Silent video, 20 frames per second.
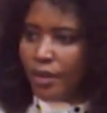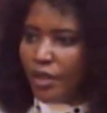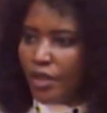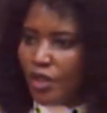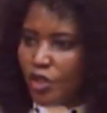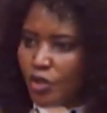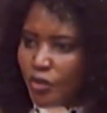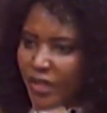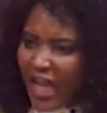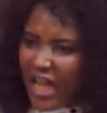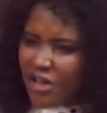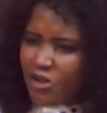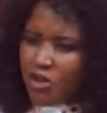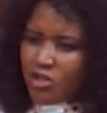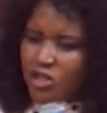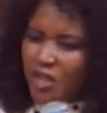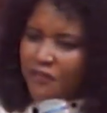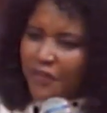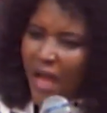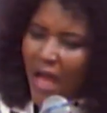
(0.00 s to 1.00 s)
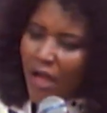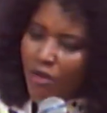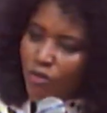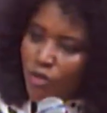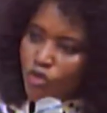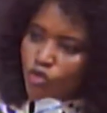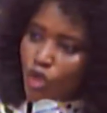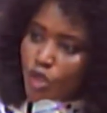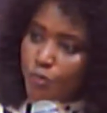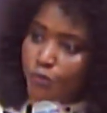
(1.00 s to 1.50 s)
You carry yourself and go
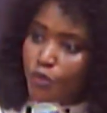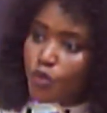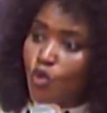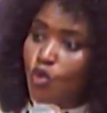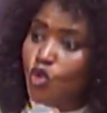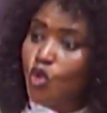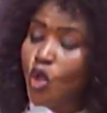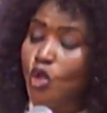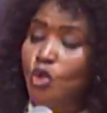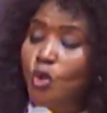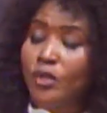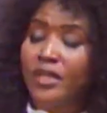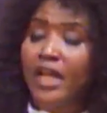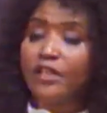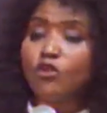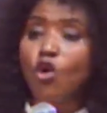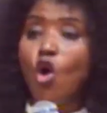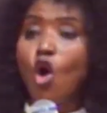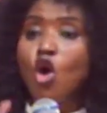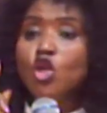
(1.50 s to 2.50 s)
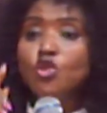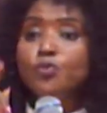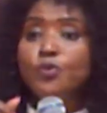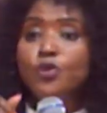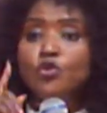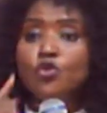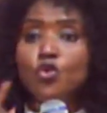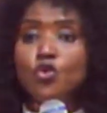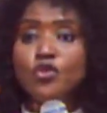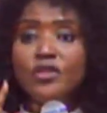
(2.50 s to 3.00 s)
to hospital. You don't know that
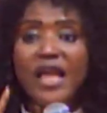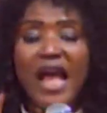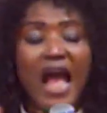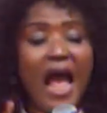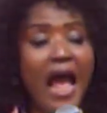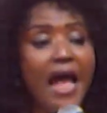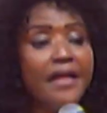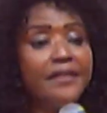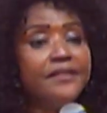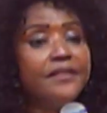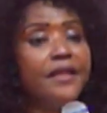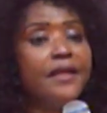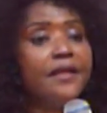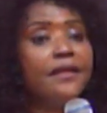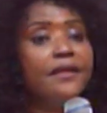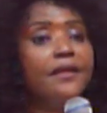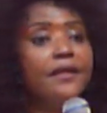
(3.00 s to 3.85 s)
hospitals are the...